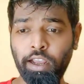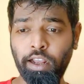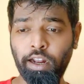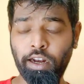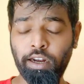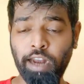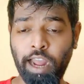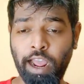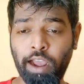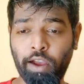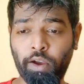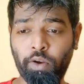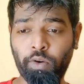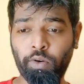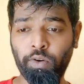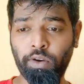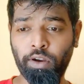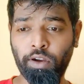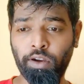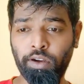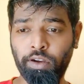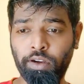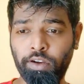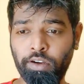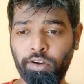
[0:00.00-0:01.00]
Now,
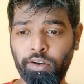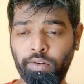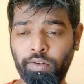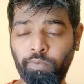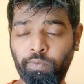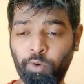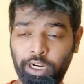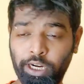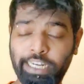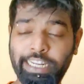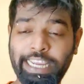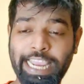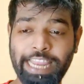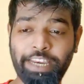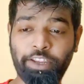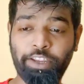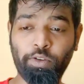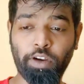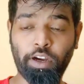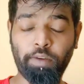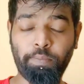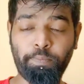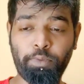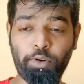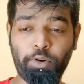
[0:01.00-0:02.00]
uh, what can you
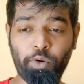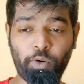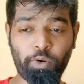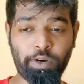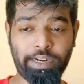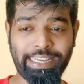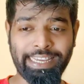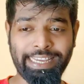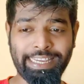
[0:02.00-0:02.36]
upload